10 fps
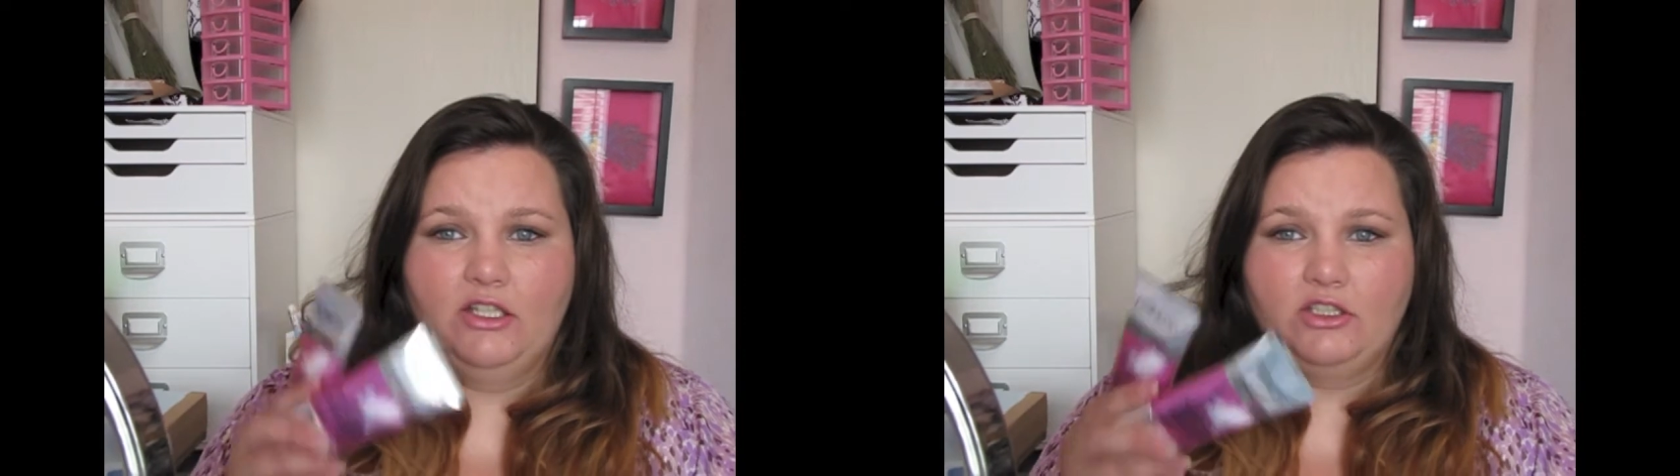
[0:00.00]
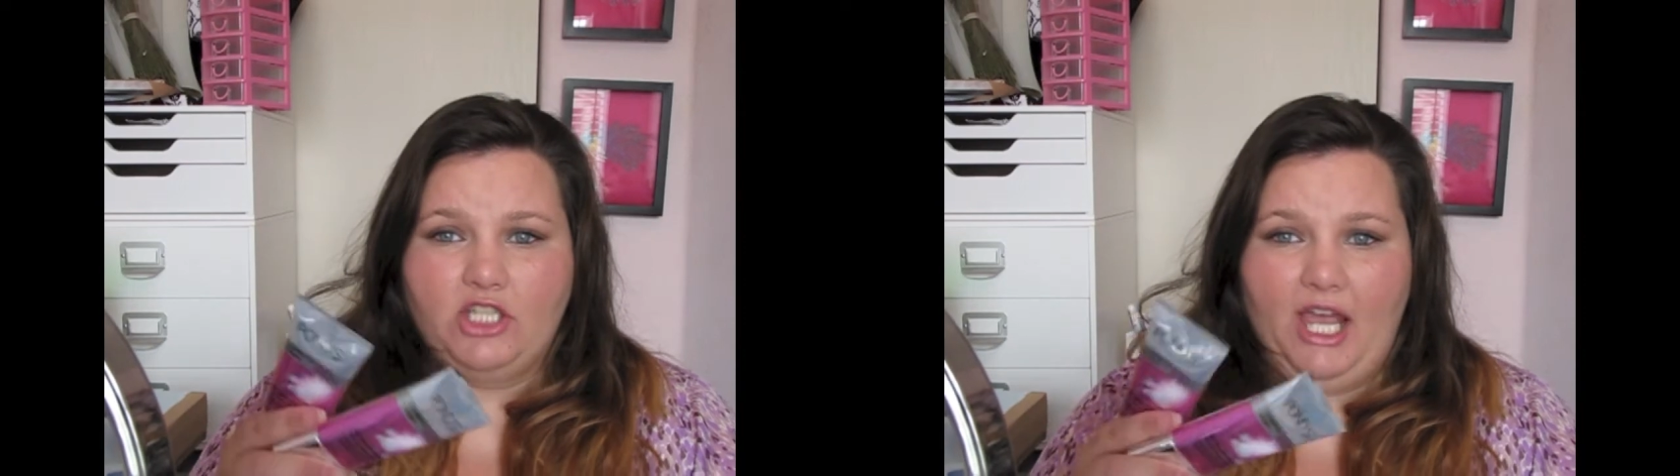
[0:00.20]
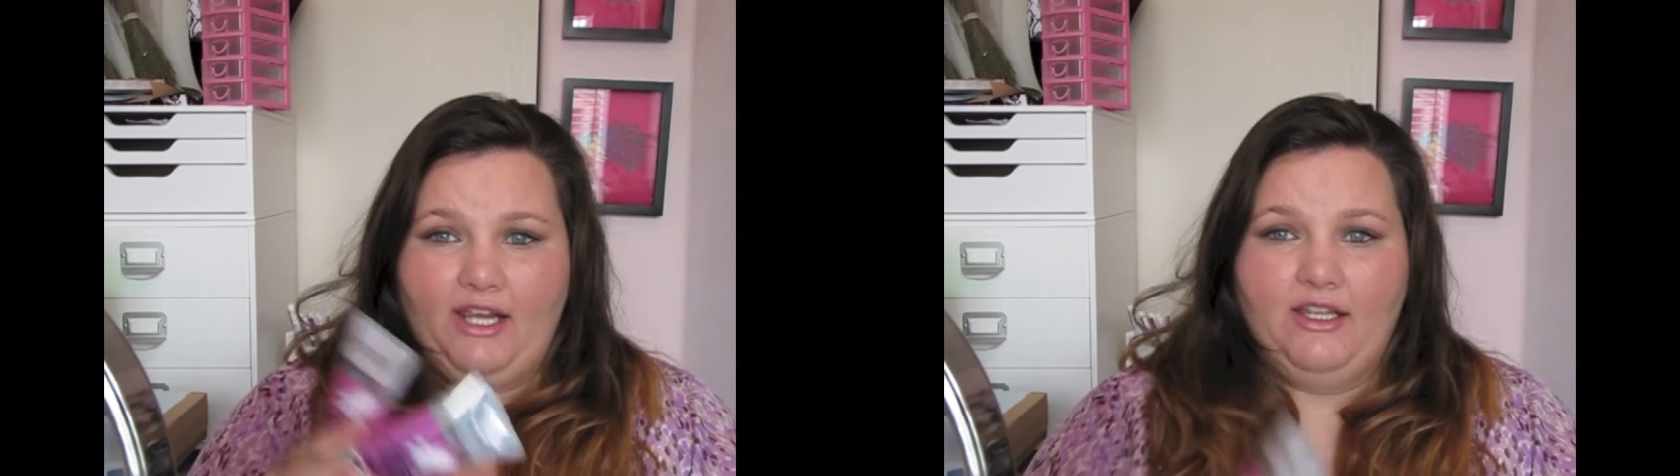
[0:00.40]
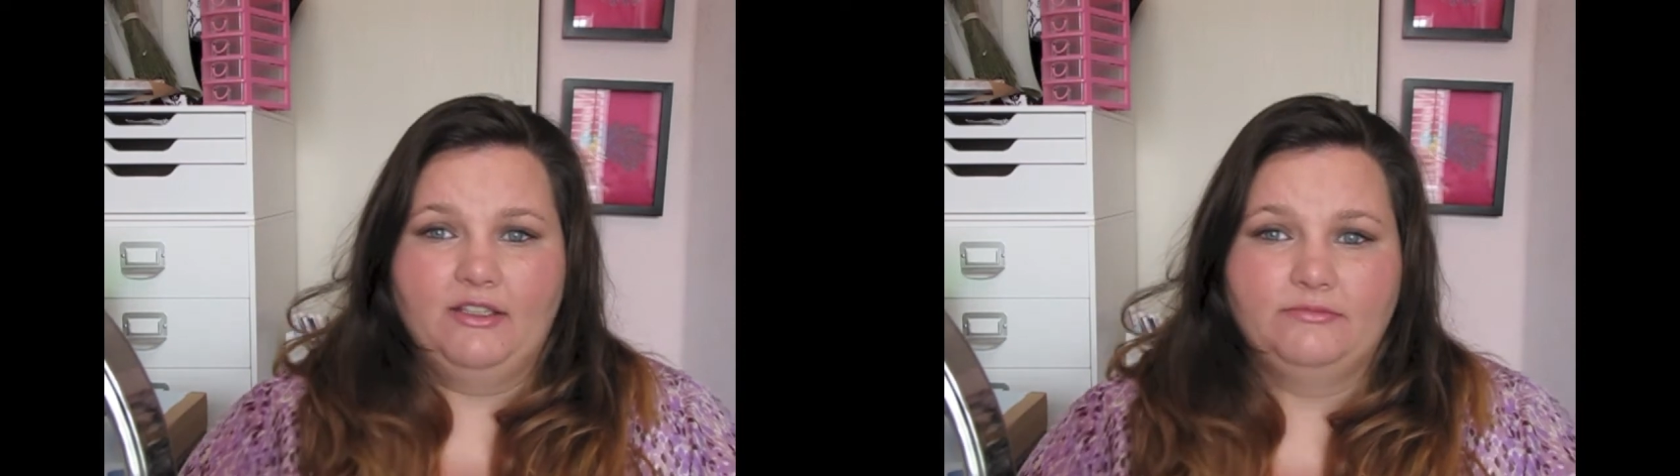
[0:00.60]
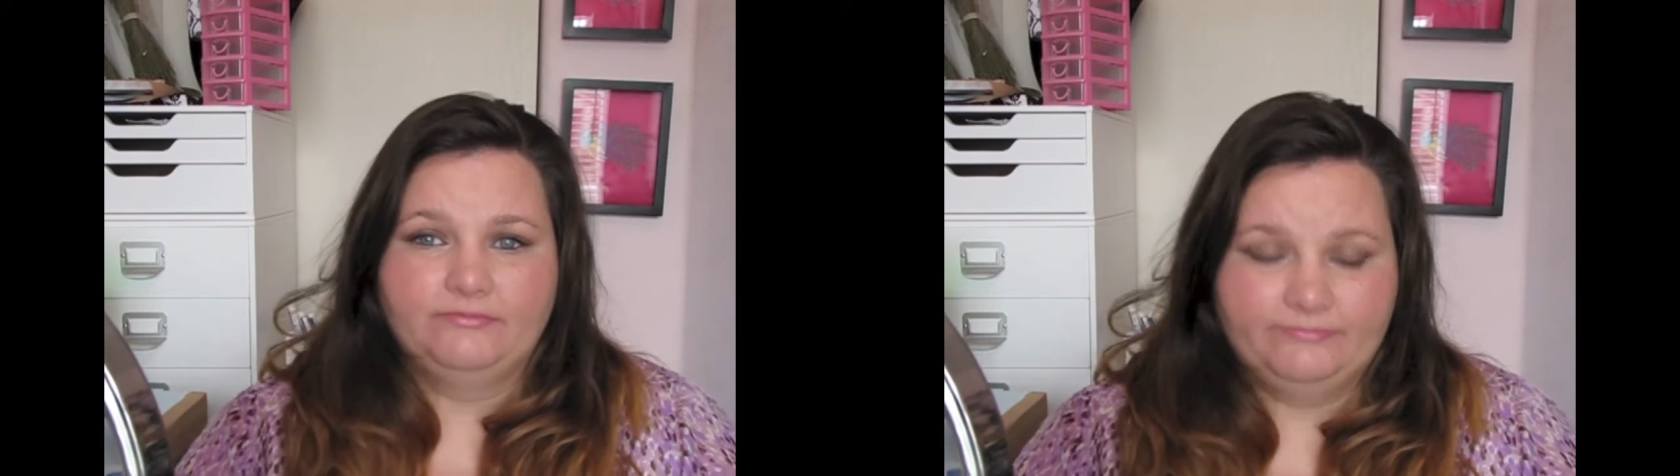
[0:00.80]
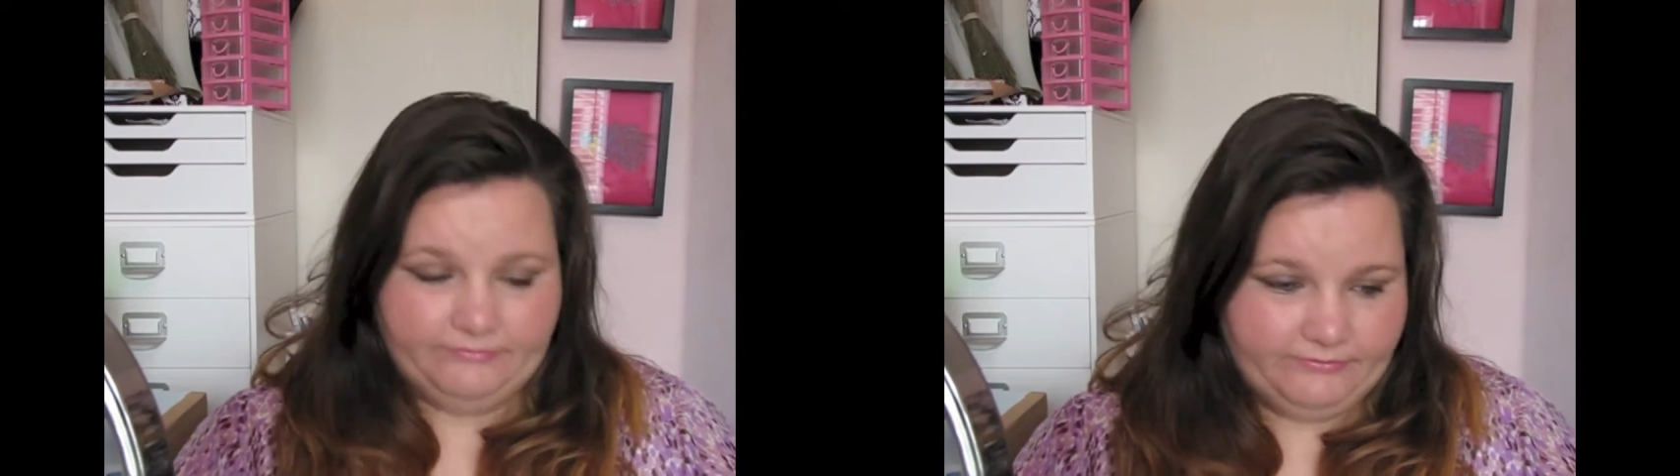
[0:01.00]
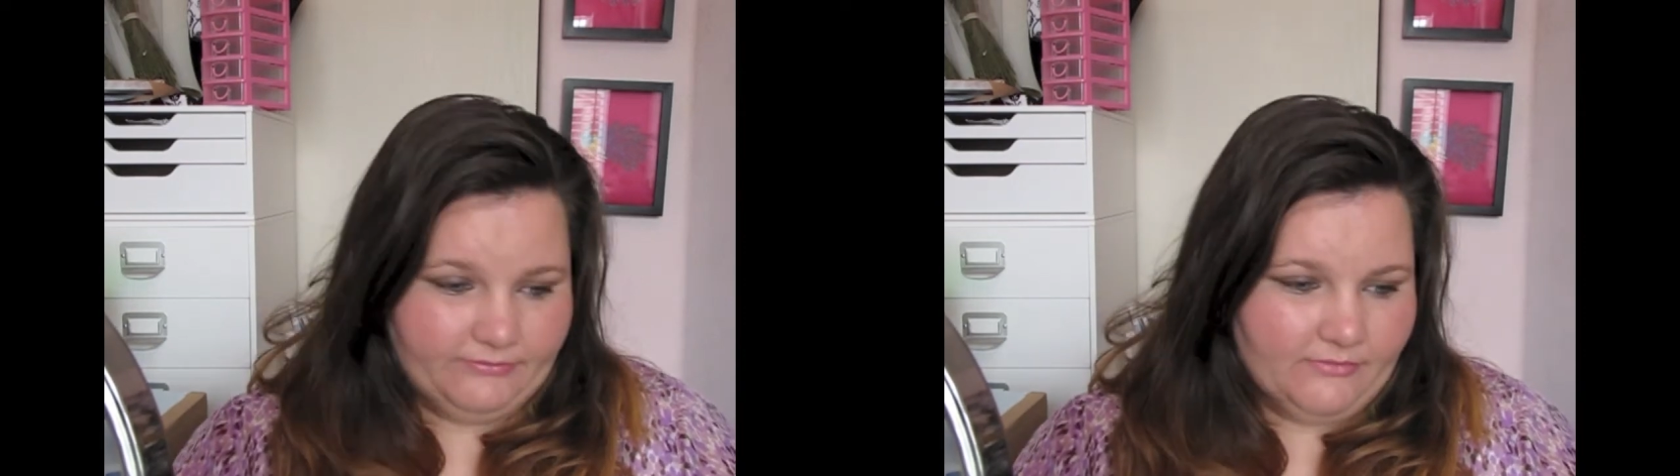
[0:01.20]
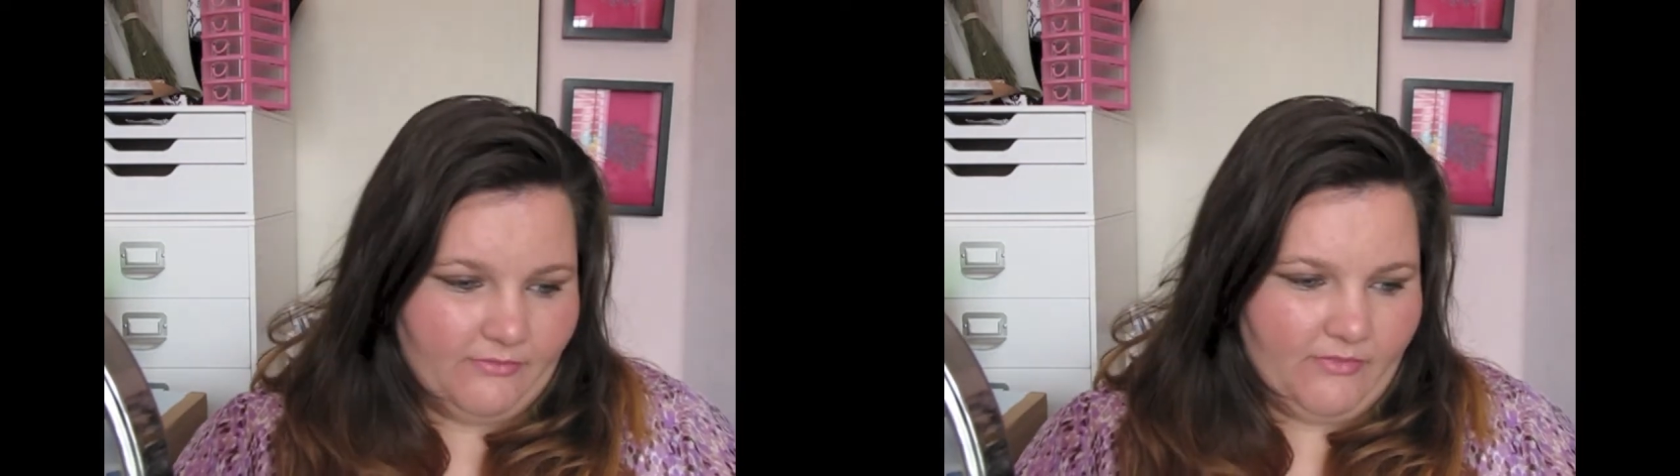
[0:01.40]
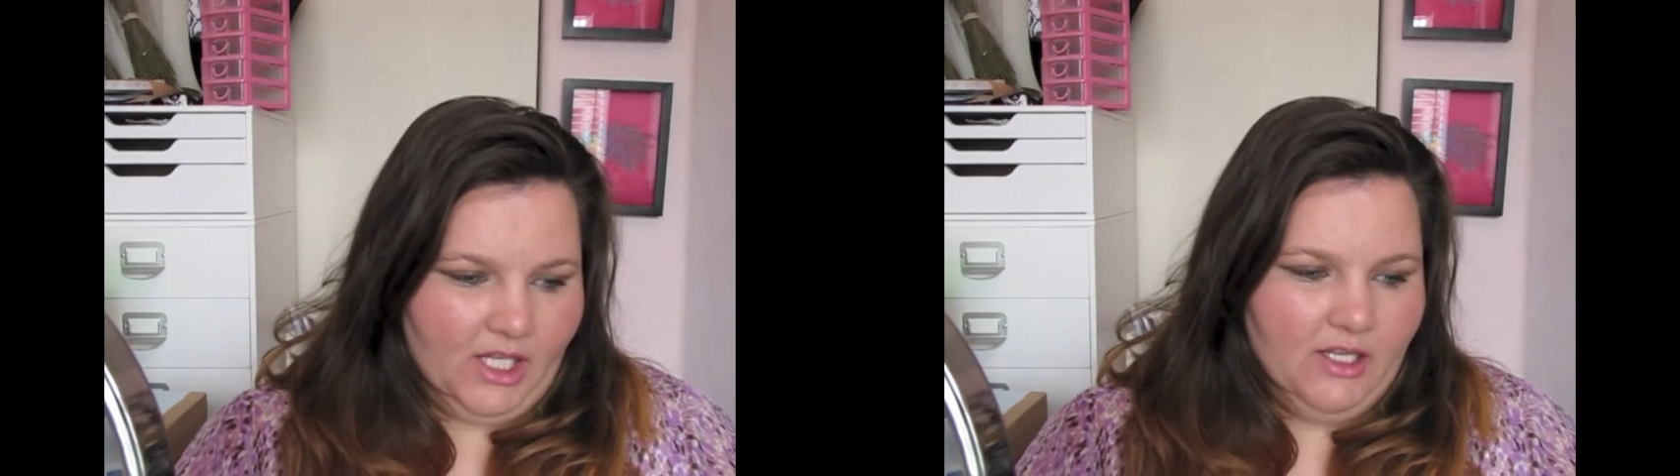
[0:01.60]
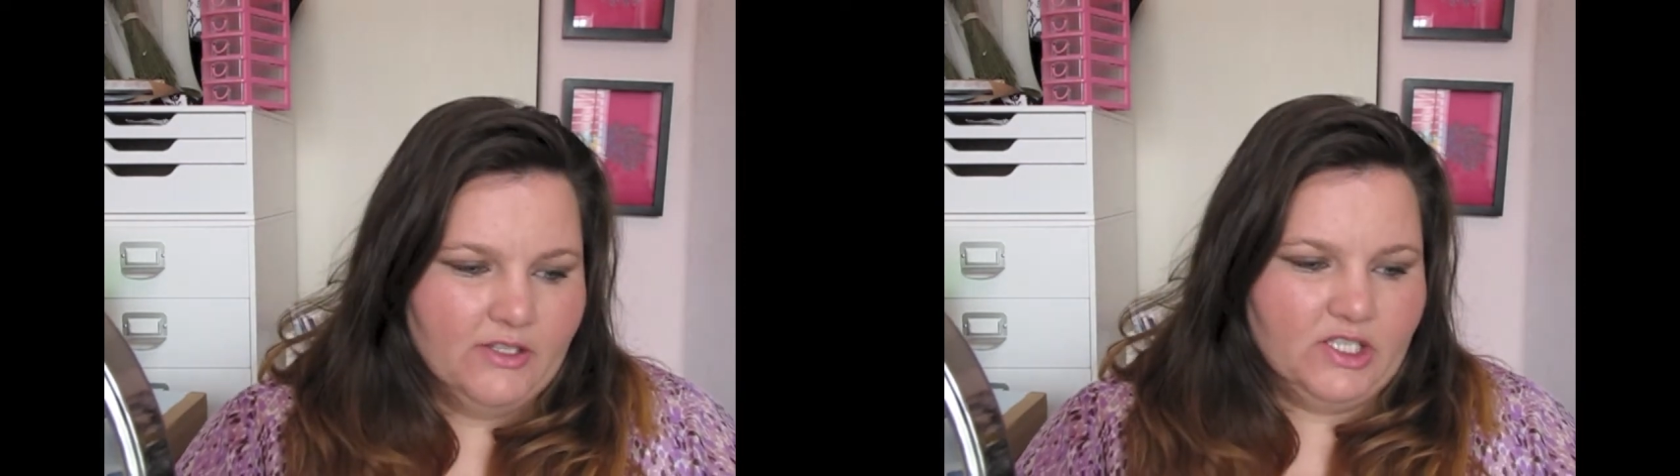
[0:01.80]
Check.
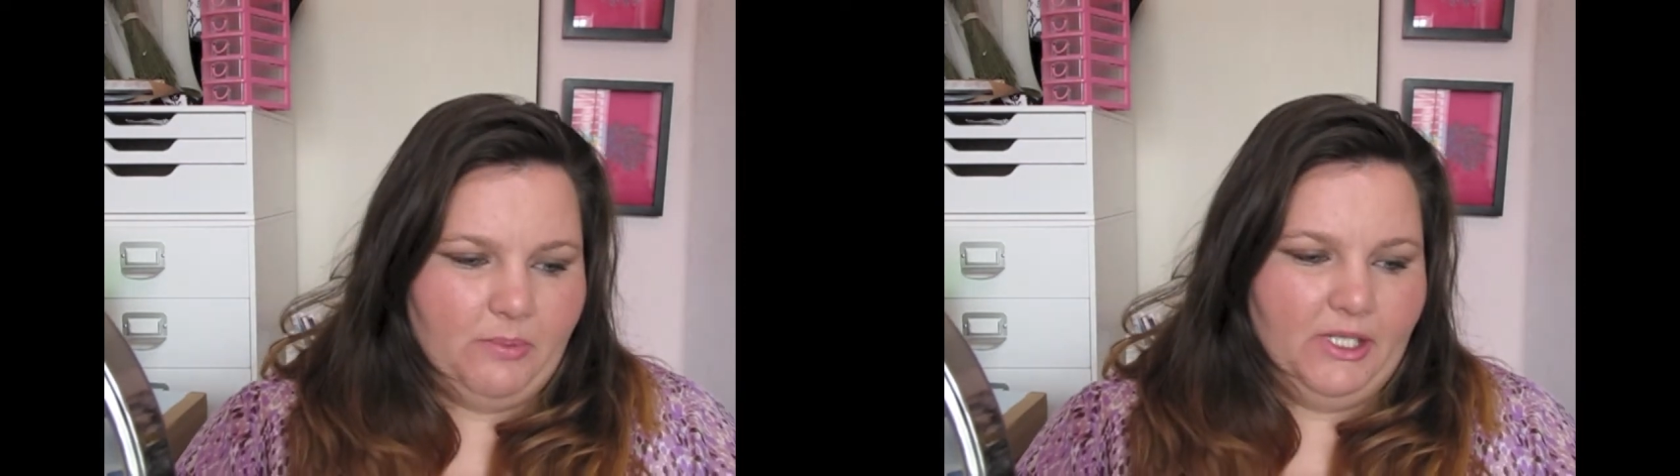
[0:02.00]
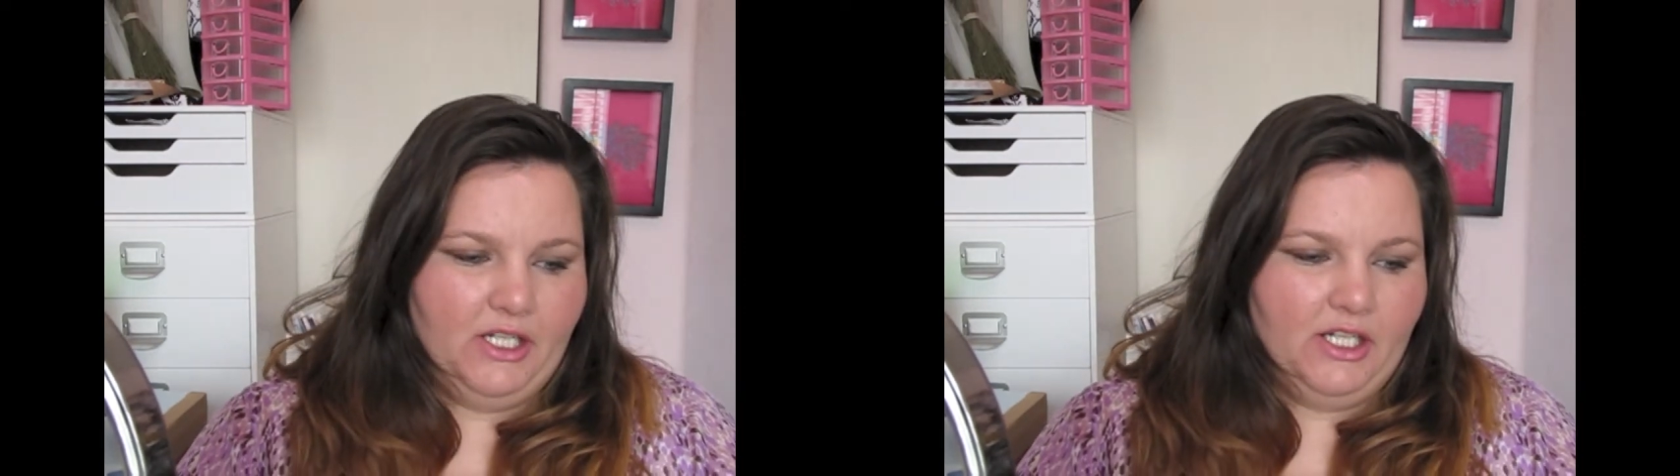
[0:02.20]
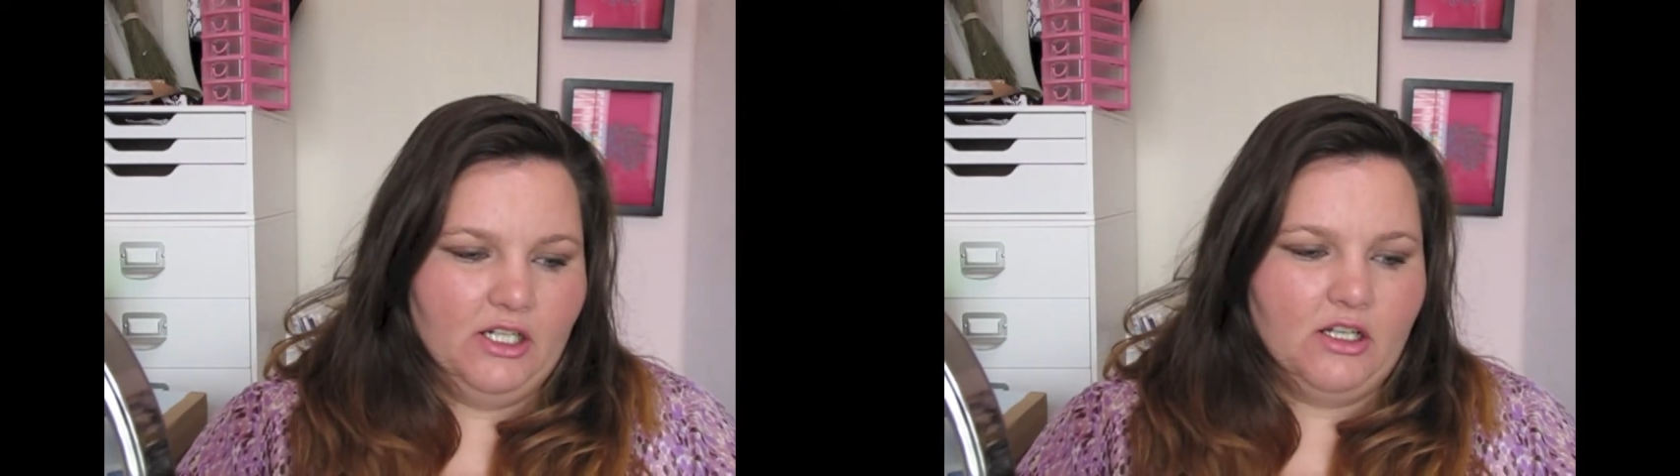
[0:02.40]
Superior